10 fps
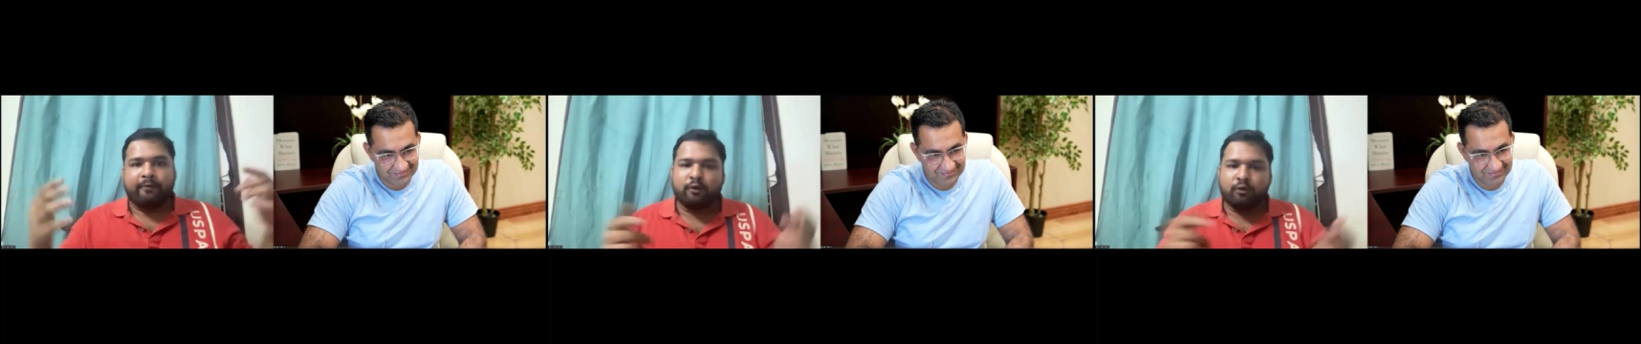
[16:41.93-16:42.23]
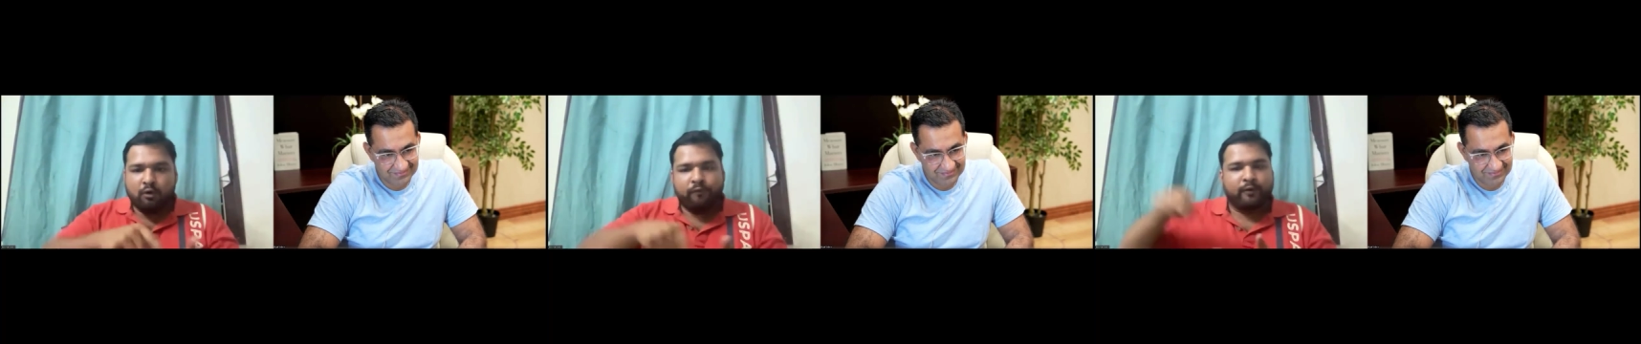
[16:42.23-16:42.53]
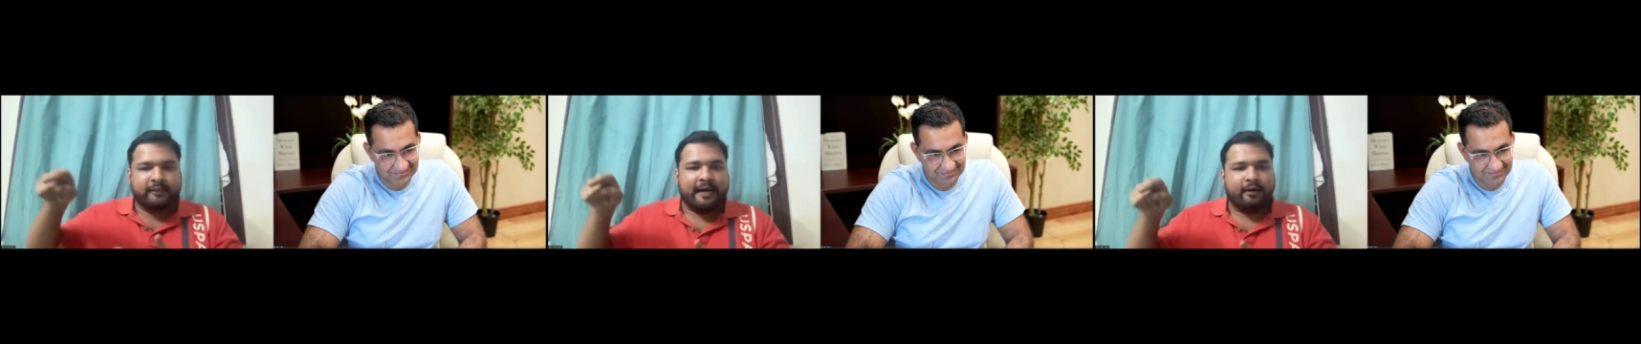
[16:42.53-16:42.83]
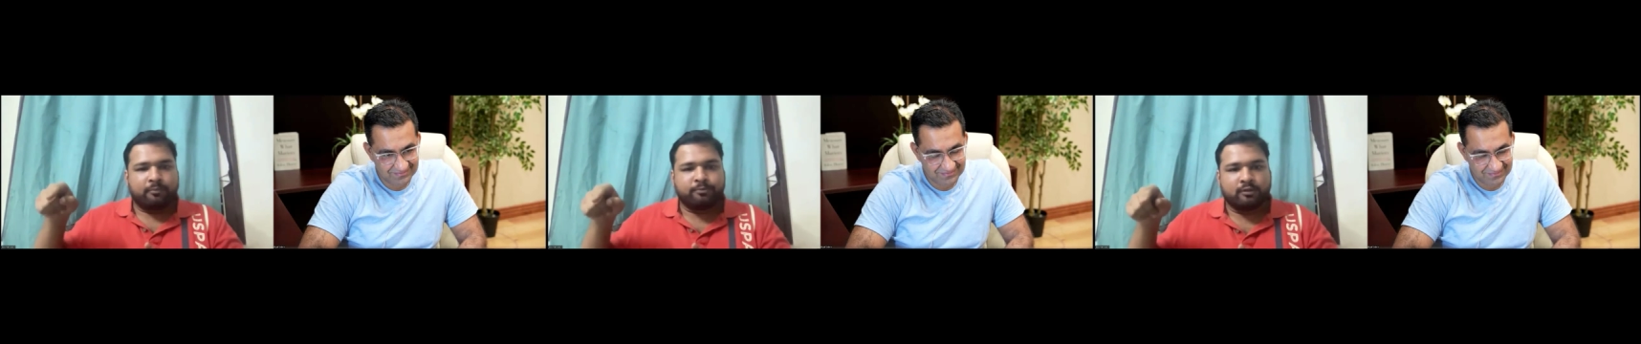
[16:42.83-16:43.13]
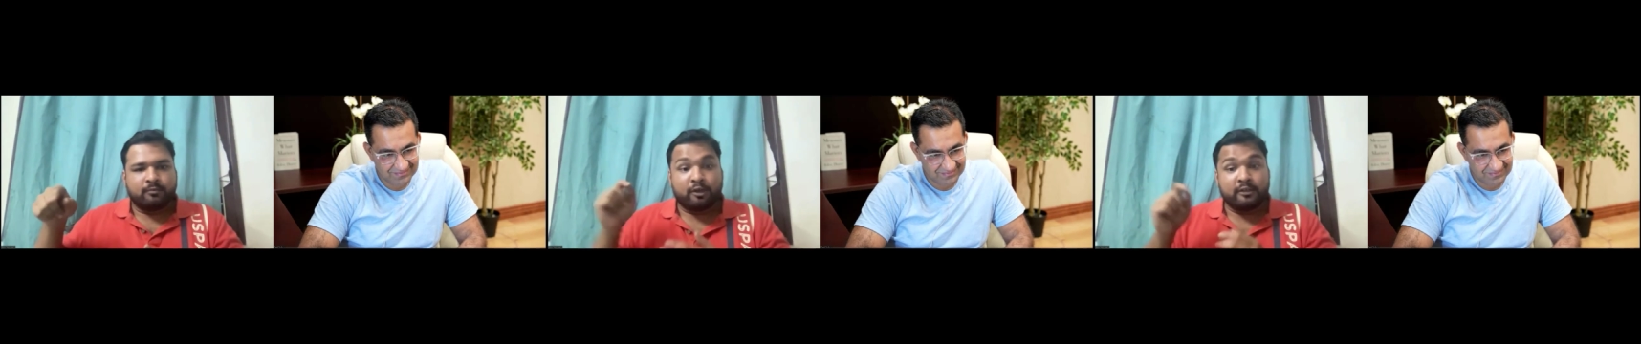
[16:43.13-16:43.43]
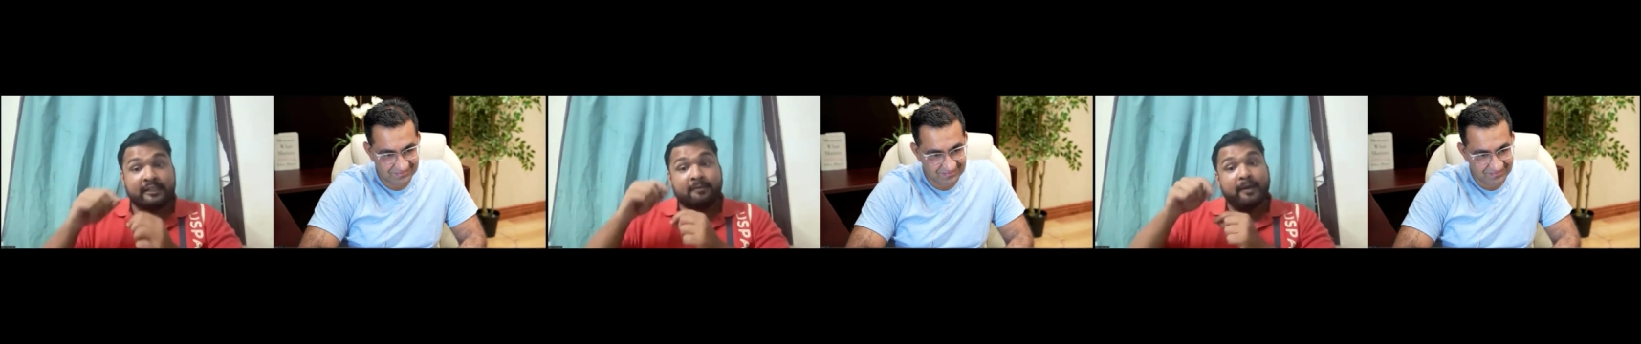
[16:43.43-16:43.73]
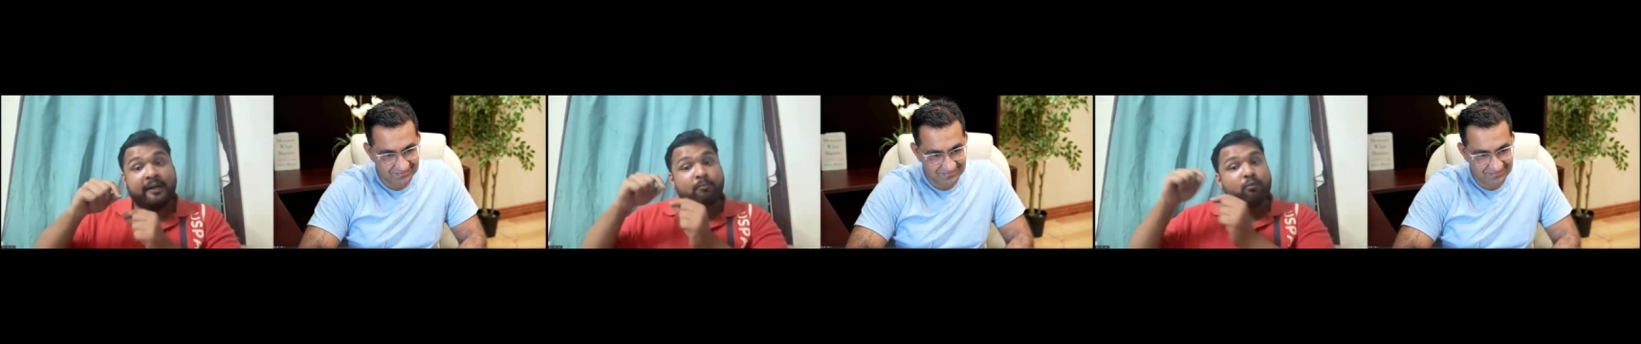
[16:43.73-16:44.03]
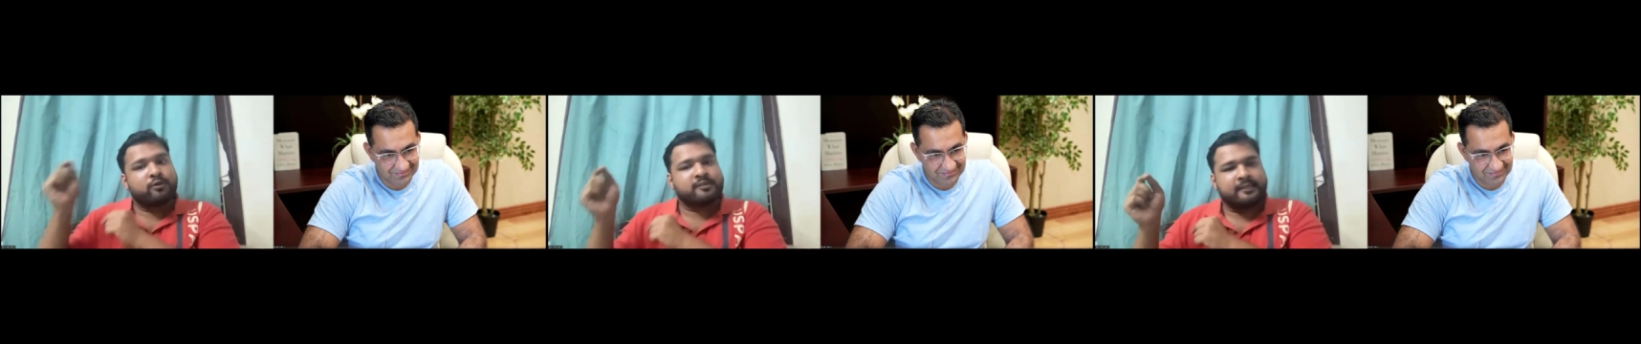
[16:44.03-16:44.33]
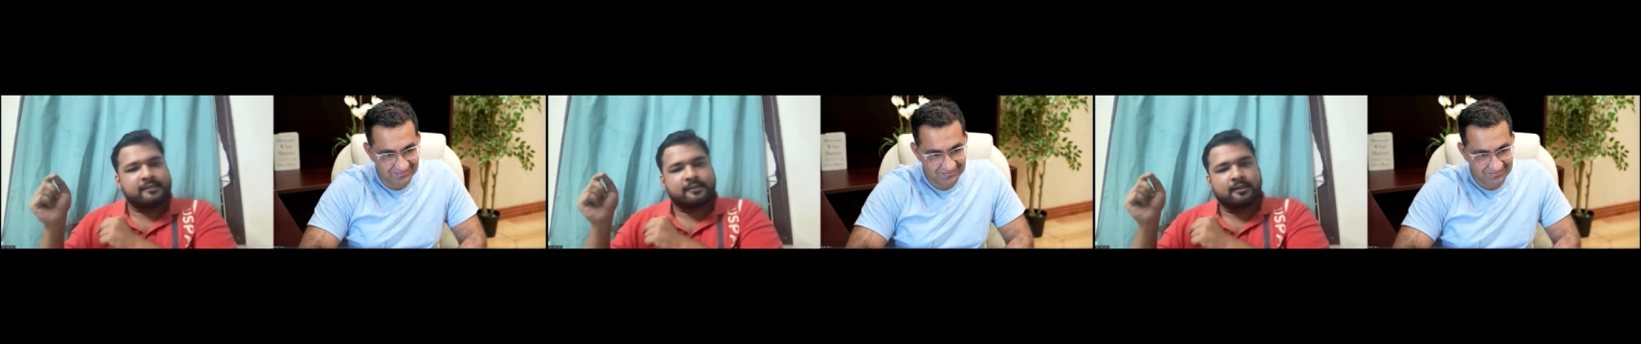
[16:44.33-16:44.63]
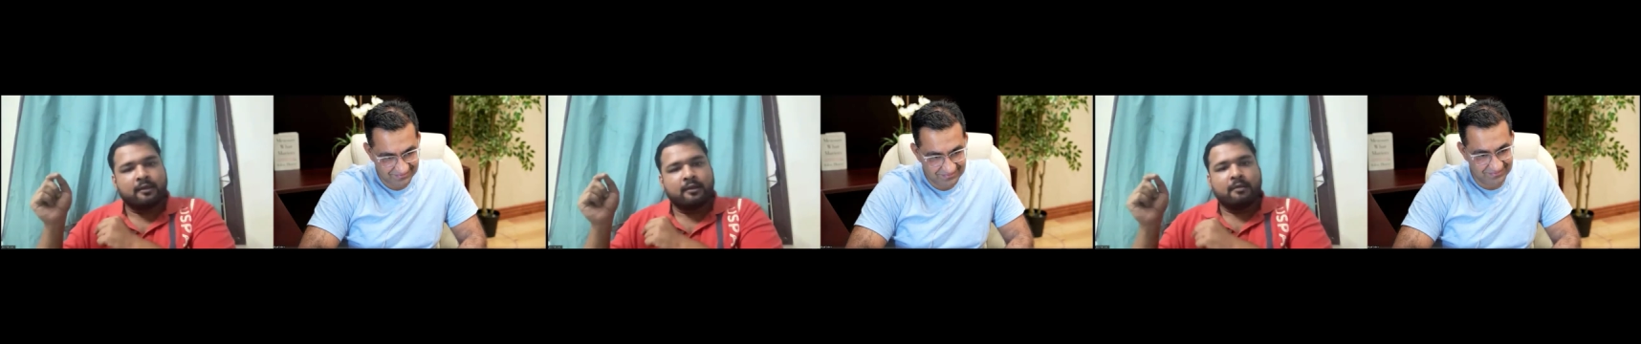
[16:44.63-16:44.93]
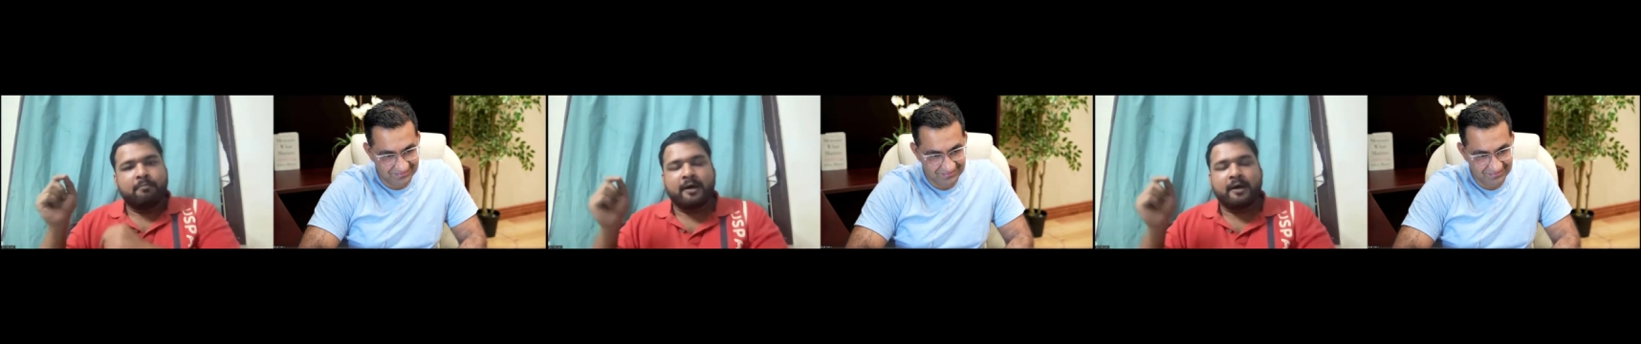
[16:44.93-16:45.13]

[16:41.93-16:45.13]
Speaker 1: i would go for that option because it made more sense hmm.